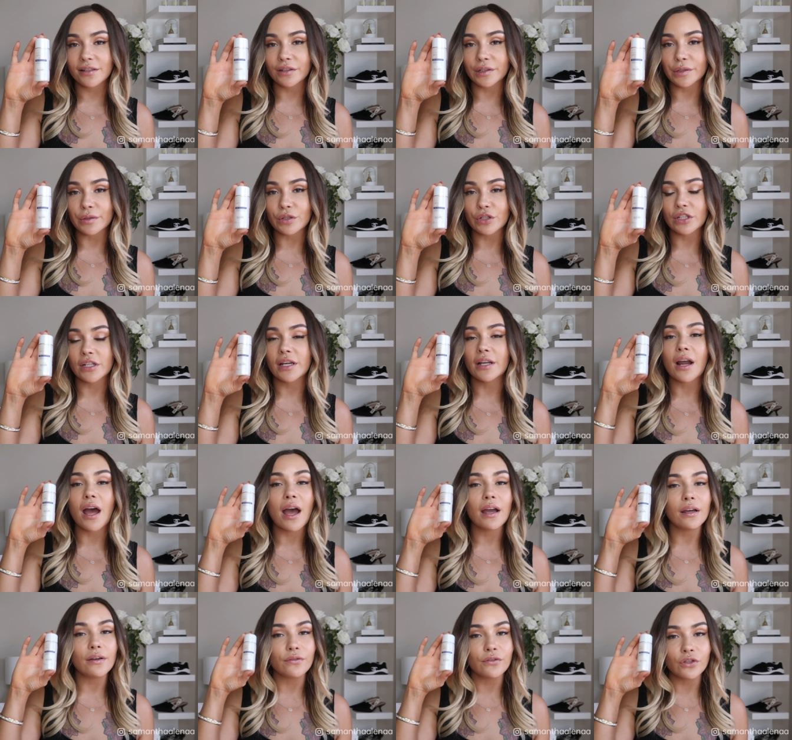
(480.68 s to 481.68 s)
solution,
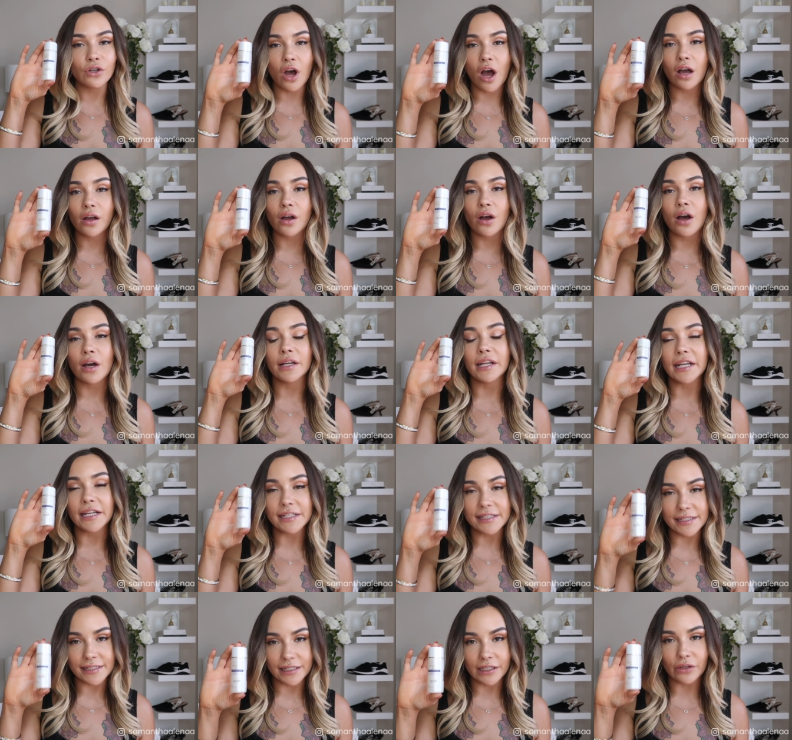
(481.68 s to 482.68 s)
I have not gone a
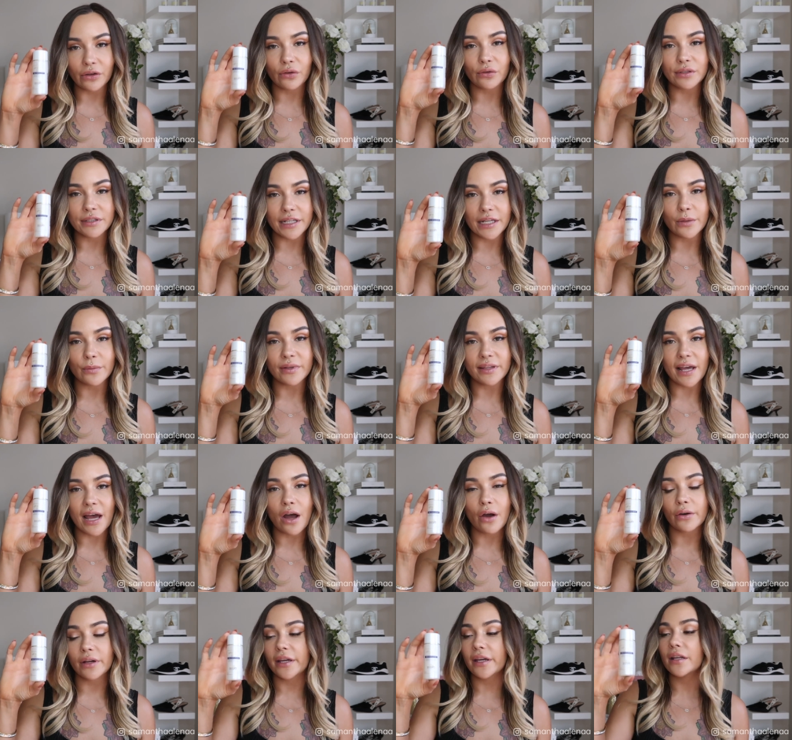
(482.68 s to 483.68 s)
single day
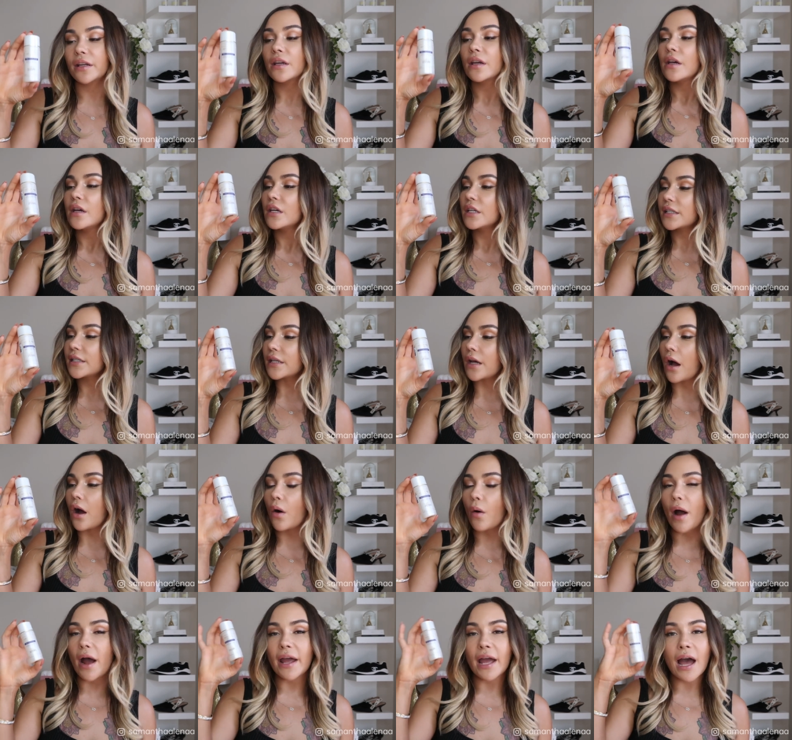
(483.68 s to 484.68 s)
without it. So
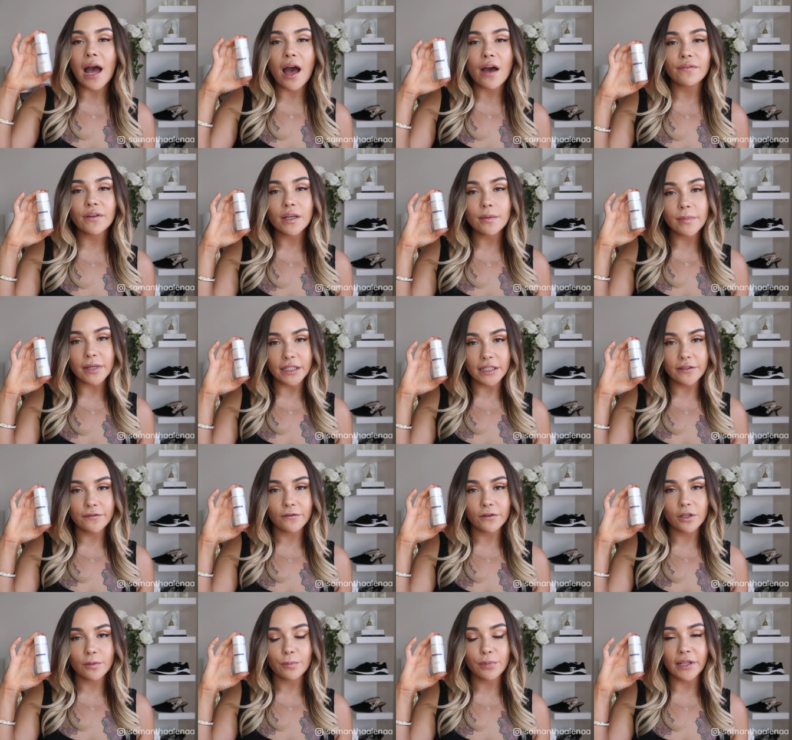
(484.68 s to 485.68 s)
I have a mini
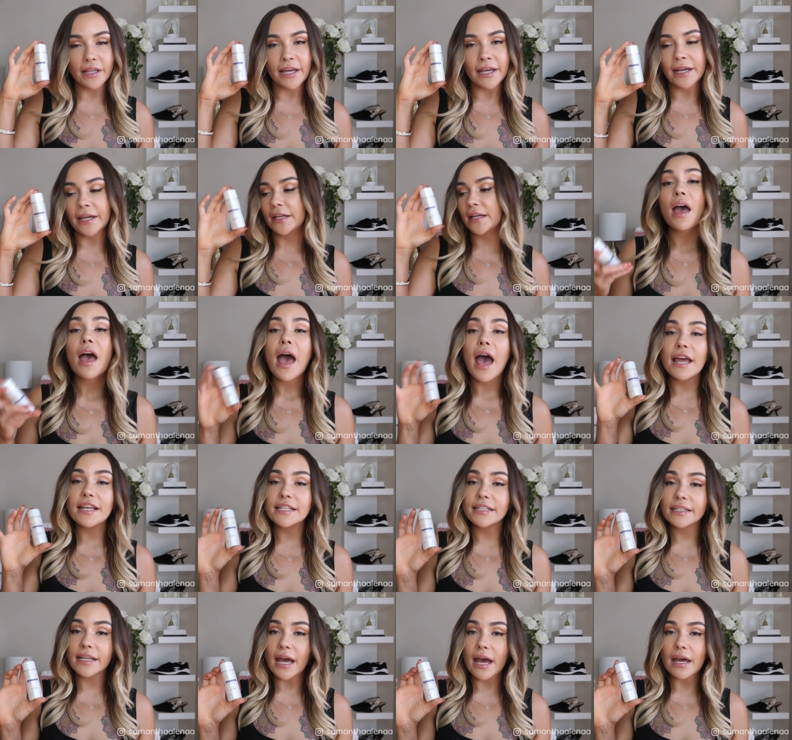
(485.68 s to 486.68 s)
for the plane. And
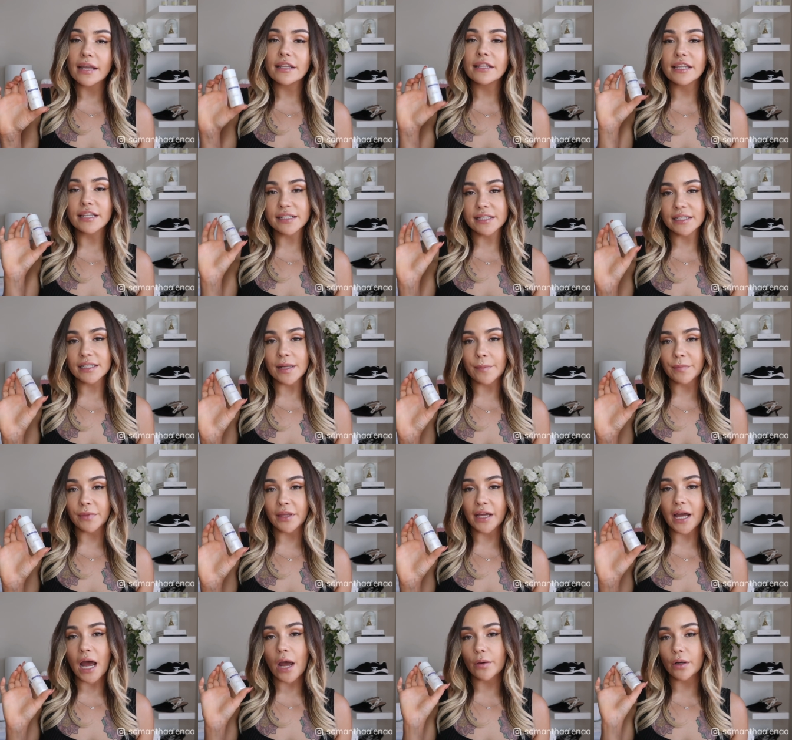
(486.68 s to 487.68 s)
again, this is
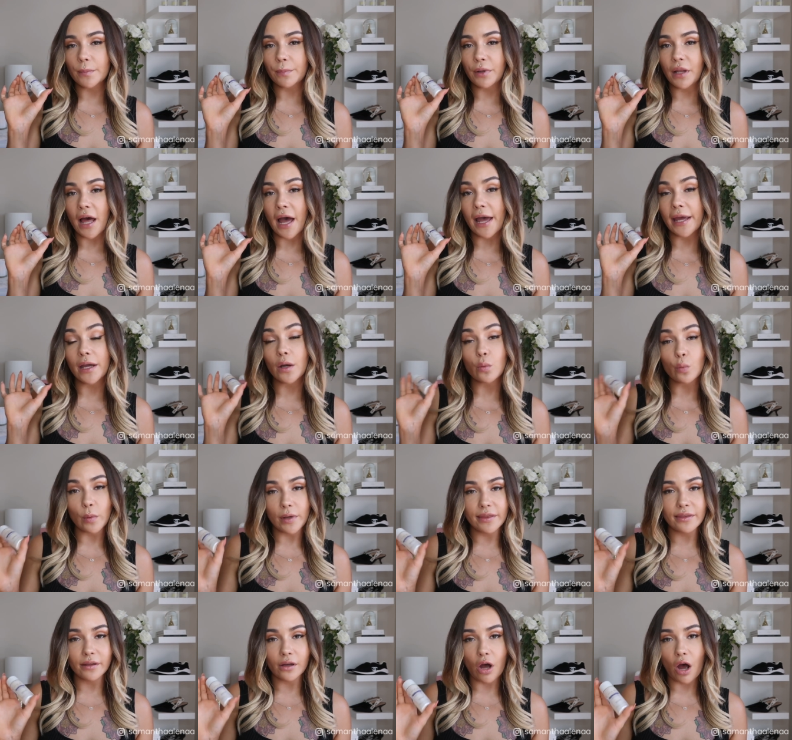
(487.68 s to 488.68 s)
something I would apply
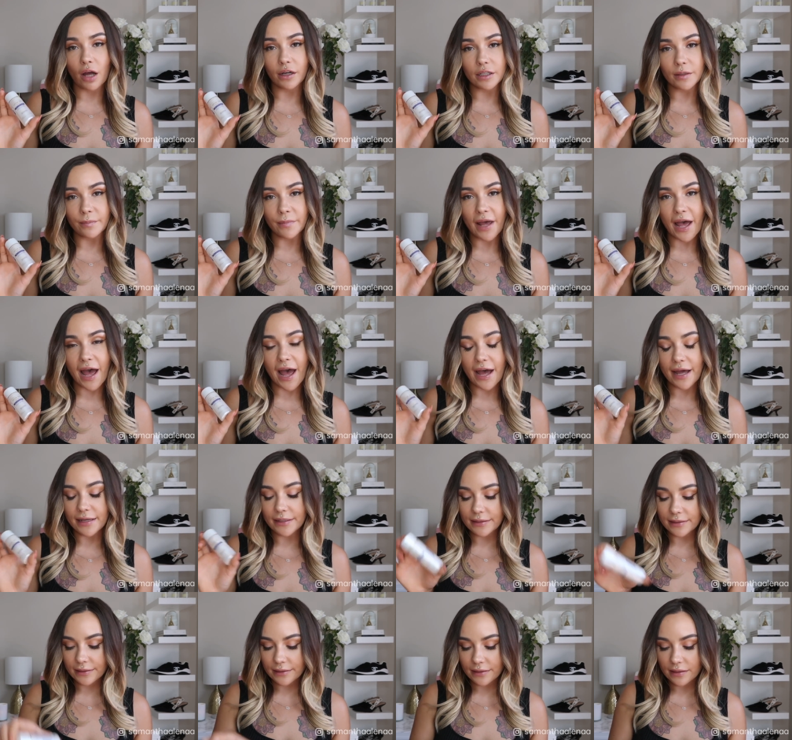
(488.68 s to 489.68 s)
with the cotton
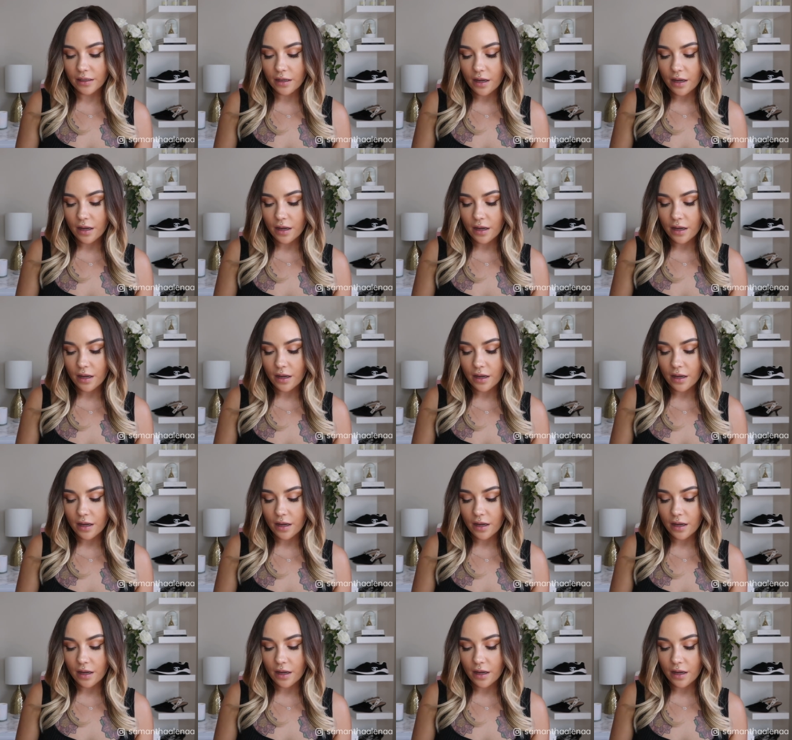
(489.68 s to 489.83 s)
pads.